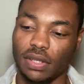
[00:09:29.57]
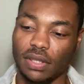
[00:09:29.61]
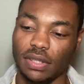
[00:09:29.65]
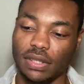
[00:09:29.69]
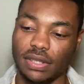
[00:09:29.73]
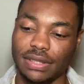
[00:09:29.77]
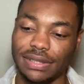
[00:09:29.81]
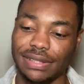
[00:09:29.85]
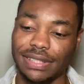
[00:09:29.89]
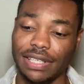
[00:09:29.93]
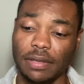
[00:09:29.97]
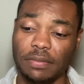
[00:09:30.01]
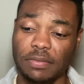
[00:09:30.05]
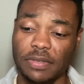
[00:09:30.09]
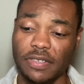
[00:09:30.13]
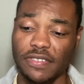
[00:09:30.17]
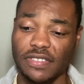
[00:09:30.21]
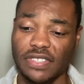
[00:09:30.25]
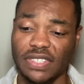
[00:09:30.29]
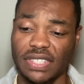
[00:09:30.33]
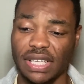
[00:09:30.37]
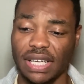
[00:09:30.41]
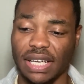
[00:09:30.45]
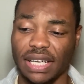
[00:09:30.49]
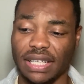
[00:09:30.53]
In terms of
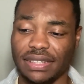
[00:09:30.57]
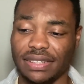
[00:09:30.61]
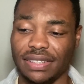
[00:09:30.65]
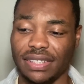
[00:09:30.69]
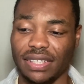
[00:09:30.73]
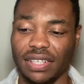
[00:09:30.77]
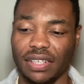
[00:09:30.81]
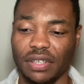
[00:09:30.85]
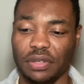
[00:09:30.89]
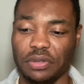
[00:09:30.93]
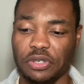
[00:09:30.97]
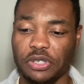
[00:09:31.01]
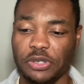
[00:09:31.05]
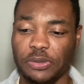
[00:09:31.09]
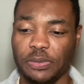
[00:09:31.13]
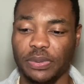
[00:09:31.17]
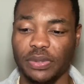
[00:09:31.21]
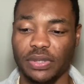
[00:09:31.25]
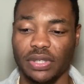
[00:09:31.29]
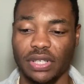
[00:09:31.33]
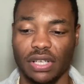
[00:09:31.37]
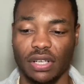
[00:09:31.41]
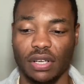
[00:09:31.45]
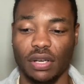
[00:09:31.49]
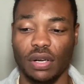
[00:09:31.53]
stats here, it was
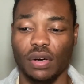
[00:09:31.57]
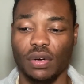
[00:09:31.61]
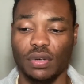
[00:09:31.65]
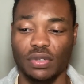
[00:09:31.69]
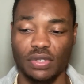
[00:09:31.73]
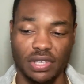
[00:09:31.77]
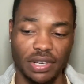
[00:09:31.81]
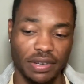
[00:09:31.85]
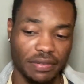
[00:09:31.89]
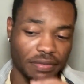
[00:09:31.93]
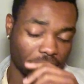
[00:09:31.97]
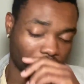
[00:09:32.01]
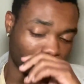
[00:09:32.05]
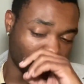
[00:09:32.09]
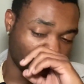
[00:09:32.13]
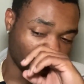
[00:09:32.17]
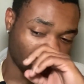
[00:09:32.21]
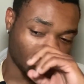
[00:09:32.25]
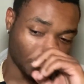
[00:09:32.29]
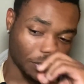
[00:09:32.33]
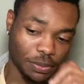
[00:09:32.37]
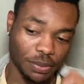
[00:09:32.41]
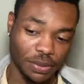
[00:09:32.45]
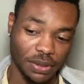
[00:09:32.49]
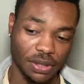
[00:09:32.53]
pretty close. Everything
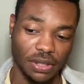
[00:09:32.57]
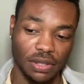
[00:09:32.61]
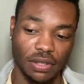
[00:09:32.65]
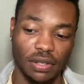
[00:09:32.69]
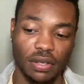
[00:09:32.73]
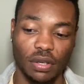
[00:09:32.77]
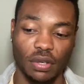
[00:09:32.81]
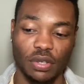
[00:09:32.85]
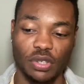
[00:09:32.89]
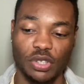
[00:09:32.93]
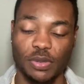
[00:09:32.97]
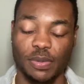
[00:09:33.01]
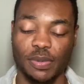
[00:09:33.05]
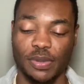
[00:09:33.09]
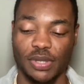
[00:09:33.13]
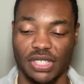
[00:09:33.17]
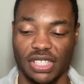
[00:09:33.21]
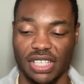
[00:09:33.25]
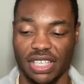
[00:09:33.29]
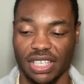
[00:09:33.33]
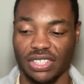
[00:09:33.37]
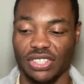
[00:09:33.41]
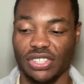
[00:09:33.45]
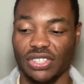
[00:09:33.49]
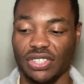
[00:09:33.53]
was pretty close.
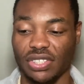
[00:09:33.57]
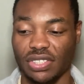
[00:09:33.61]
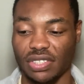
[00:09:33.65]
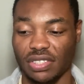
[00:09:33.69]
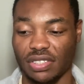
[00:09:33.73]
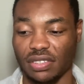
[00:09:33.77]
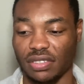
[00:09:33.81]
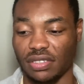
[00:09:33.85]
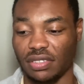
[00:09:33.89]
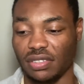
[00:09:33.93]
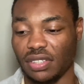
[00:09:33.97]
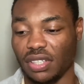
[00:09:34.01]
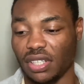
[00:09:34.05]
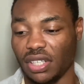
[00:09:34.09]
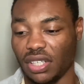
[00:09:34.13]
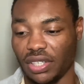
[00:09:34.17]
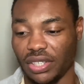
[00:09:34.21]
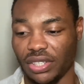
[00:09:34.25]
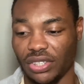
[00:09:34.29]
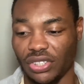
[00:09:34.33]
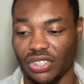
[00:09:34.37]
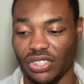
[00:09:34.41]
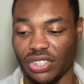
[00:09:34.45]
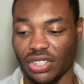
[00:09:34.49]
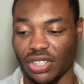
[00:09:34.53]
Possession,
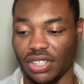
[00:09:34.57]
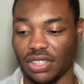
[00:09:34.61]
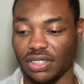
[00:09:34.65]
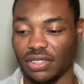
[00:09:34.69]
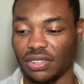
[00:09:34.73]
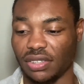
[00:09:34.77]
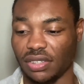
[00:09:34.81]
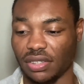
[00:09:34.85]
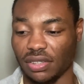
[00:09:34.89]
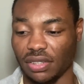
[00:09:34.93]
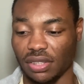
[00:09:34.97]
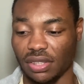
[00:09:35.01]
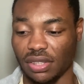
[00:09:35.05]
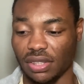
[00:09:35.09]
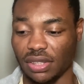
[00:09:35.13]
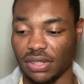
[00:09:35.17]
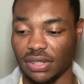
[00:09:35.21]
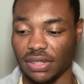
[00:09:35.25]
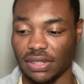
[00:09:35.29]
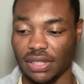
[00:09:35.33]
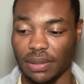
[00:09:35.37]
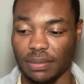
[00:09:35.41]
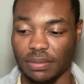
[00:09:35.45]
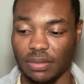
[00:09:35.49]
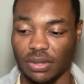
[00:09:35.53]
shots,
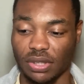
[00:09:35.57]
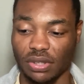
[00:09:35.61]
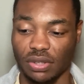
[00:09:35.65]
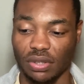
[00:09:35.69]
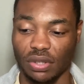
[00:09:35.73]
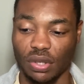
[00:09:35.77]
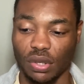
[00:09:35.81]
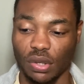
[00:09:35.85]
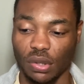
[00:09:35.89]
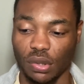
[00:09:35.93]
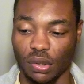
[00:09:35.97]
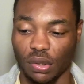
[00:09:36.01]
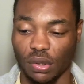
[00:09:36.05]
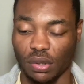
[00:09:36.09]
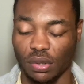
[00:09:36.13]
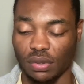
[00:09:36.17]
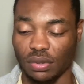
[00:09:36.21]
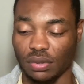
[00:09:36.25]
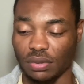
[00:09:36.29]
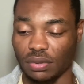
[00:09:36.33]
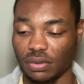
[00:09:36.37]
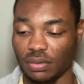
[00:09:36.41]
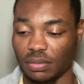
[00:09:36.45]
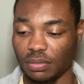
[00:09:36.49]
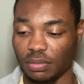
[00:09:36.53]
attempts and
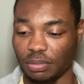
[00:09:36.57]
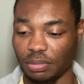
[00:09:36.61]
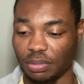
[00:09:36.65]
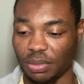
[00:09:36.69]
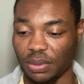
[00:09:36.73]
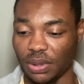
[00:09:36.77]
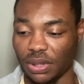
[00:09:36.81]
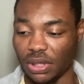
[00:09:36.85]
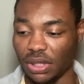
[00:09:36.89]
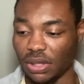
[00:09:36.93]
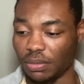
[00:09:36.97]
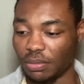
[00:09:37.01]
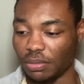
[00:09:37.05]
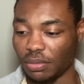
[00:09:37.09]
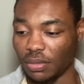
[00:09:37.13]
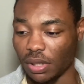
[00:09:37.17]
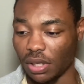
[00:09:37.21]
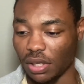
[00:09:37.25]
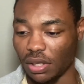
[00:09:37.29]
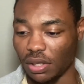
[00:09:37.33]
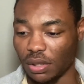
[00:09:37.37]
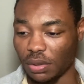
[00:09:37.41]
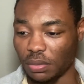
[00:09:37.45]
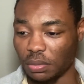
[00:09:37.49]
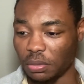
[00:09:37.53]
goal. We
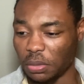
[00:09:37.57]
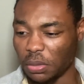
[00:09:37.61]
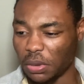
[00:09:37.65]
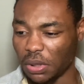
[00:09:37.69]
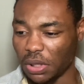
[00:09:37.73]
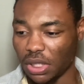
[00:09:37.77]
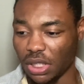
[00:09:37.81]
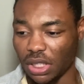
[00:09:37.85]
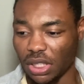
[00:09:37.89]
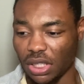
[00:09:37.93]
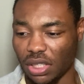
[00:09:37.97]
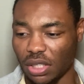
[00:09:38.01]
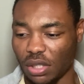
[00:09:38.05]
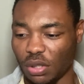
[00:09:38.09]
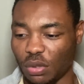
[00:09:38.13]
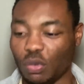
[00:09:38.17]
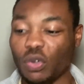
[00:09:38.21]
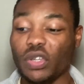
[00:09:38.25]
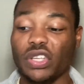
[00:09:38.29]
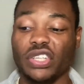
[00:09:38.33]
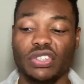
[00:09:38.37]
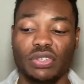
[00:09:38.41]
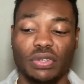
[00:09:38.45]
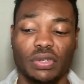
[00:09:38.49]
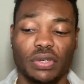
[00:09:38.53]

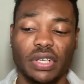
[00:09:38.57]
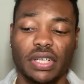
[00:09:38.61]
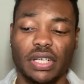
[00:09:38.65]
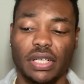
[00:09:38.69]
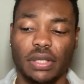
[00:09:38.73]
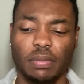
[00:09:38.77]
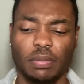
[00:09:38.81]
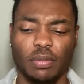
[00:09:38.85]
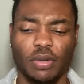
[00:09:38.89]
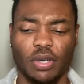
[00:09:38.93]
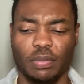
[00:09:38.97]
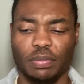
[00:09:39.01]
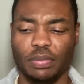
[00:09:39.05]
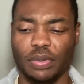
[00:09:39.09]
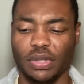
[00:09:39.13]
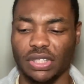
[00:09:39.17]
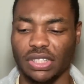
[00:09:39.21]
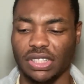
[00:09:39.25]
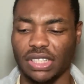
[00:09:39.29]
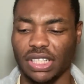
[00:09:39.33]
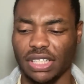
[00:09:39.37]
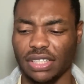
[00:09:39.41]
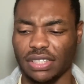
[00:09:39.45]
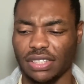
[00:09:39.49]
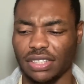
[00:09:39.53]
created more big
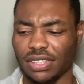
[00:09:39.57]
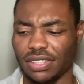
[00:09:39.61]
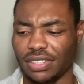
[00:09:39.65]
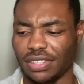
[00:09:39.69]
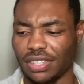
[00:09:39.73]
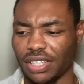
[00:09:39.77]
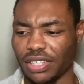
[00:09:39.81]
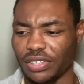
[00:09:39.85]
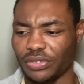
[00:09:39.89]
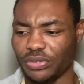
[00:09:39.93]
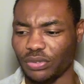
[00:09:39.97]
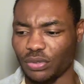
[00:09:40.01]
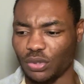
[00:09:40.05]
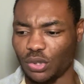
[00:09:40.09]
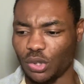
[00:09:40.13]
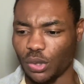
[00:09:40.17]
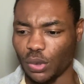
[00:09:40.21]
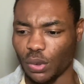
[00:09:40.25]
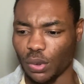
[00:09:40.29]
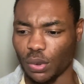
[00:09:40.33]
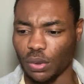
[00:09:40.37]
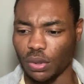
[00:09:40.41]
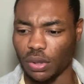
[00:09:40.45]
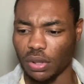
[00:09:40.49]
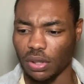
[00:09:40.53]
chances, that's for
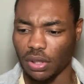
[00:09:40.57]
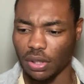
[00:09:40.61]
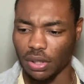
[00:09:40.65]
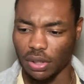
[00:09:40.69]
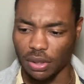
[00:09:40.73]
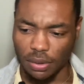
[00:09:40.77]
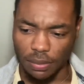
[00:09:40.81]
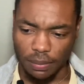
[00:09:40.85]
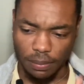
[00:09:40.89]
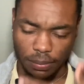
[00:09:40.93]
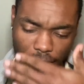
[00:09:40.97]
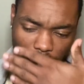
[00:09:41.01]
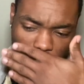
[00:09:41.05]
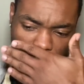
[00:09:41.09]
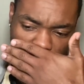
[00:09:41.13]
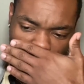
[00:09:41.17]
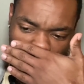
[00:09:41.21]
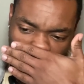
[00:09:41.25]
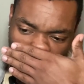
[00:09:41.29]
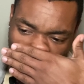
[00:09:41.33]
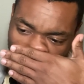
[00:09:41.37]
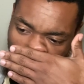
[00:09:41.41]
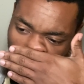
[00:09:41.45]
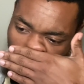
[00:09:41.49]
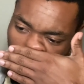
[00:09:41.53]
sure. But